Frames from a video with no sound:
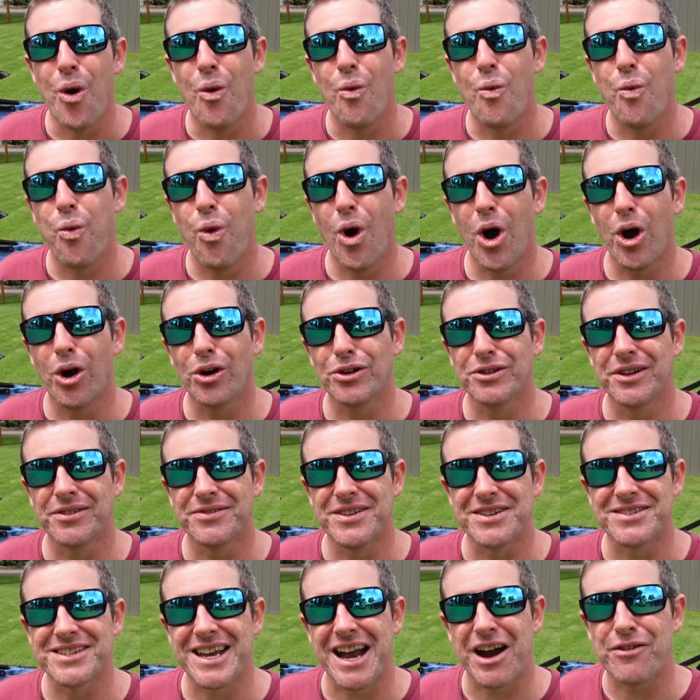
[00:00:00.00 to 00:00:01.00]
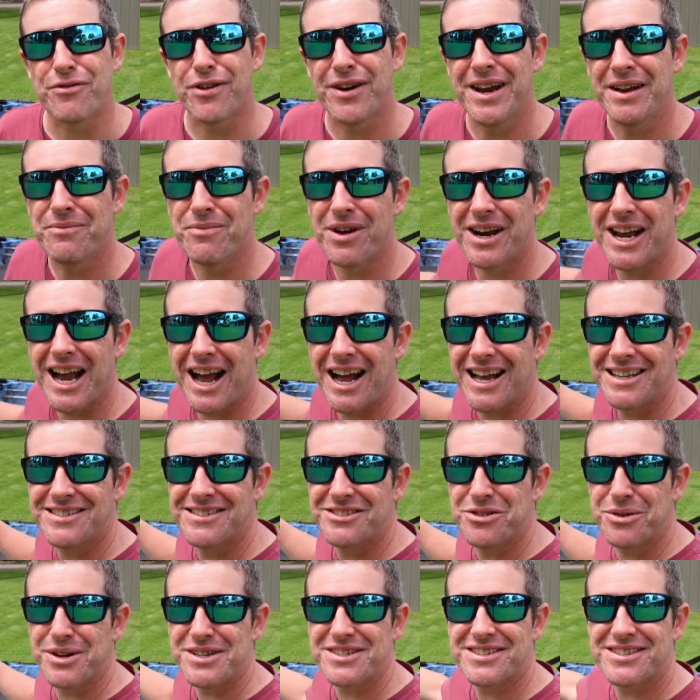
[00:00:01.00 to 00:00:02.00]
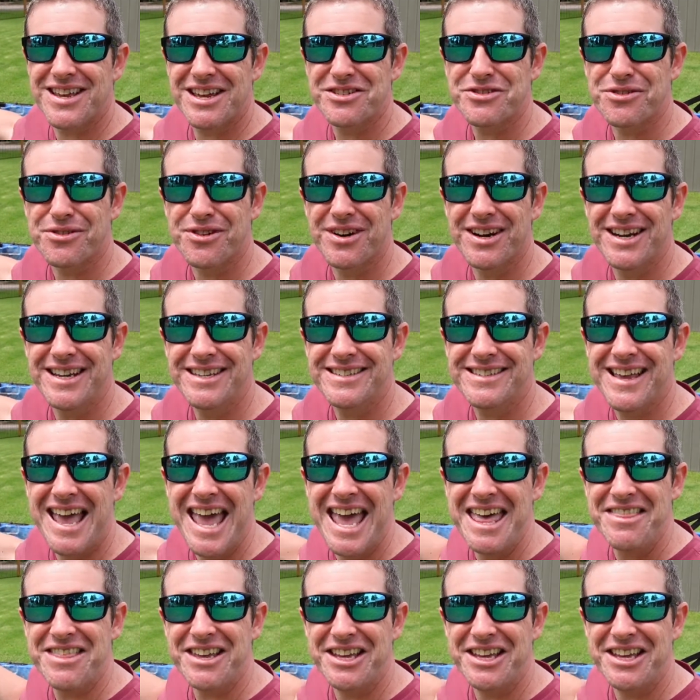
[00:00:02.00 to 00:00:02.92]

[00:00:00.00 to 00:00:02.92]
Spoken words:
world of discovery in regards to accessories